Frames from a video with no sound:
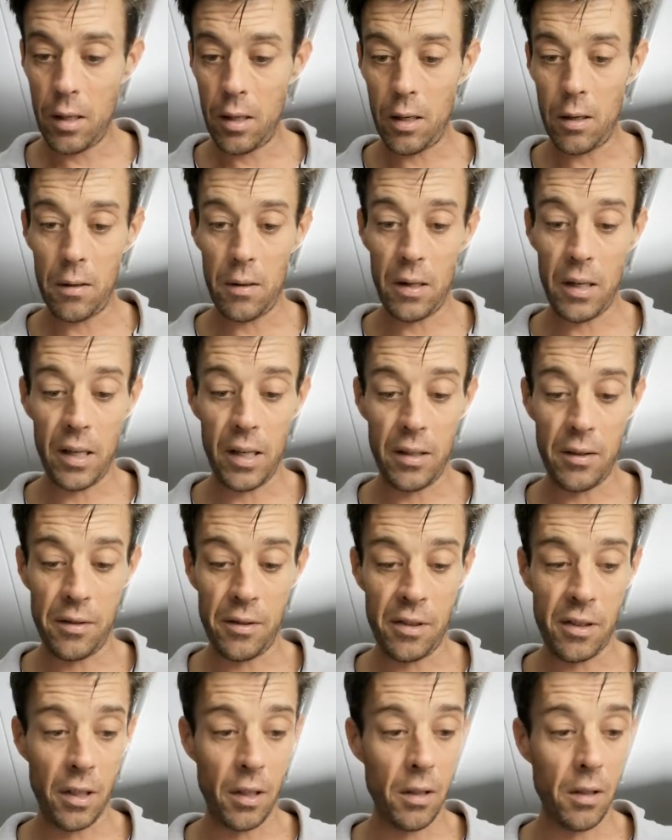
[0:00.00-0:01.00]
All right,
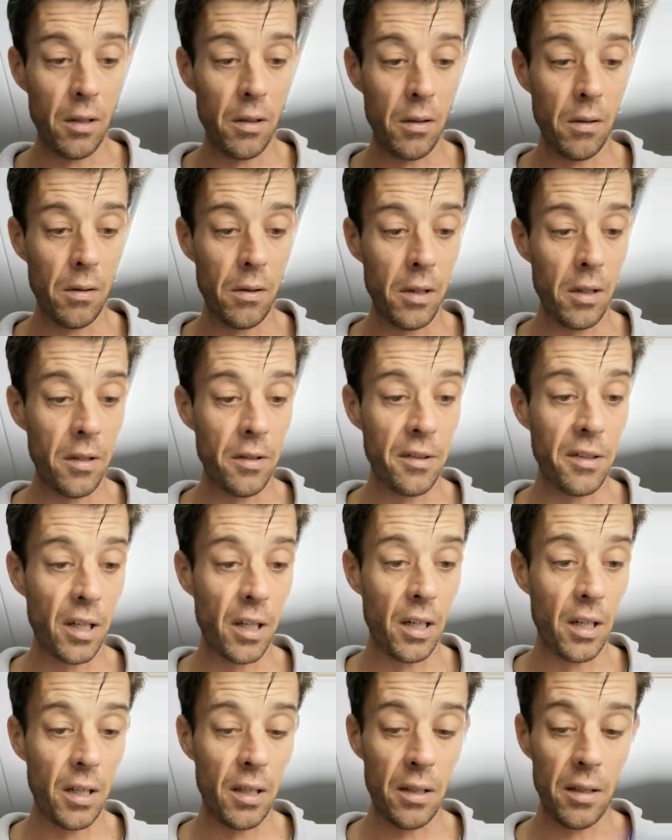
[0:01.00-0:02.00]
so there's
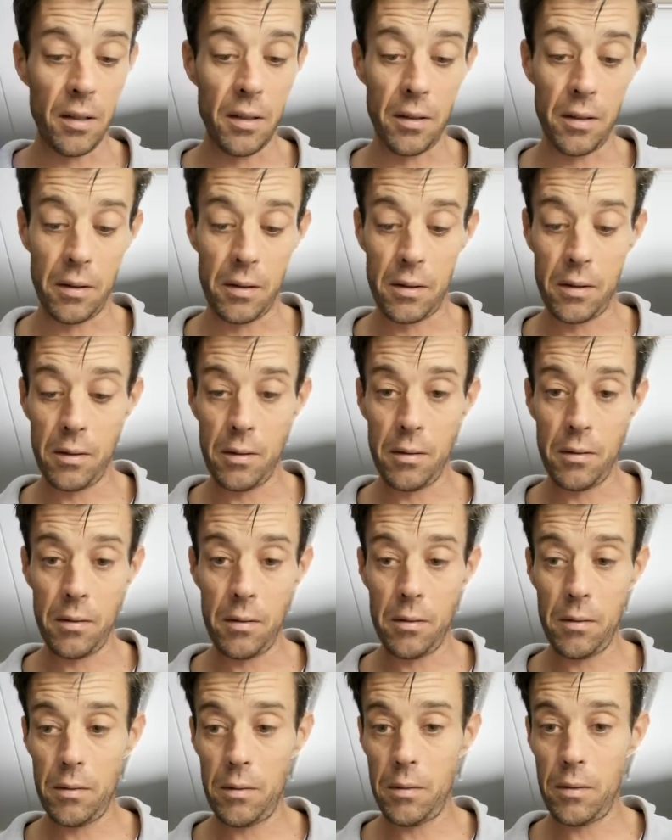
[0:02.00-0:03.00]
as
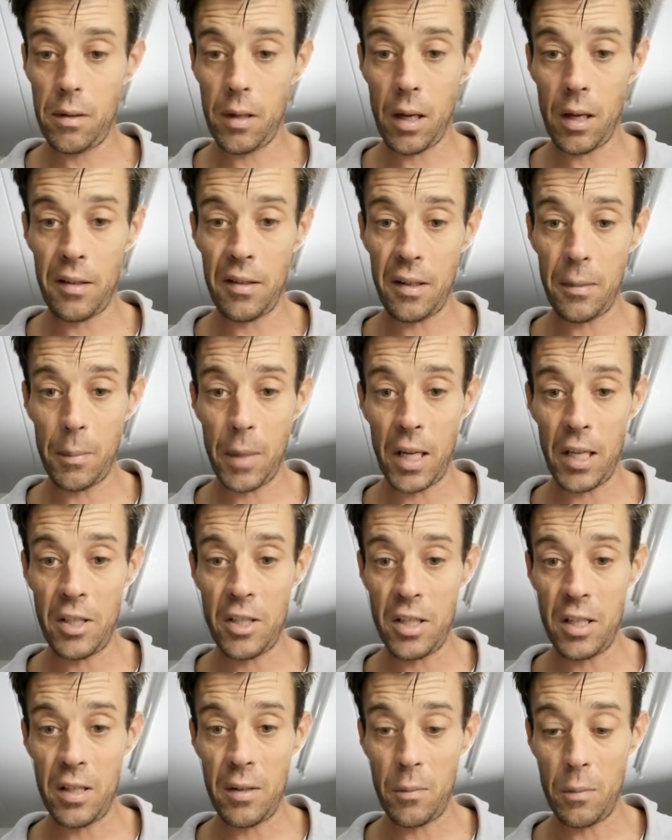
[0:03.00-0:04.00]
I
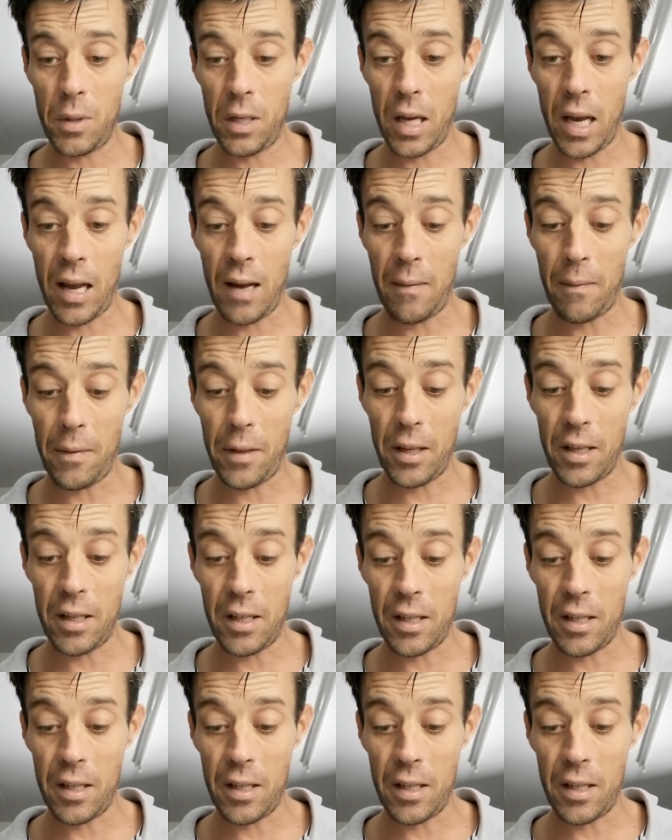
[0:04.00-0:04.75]
mentioned, we have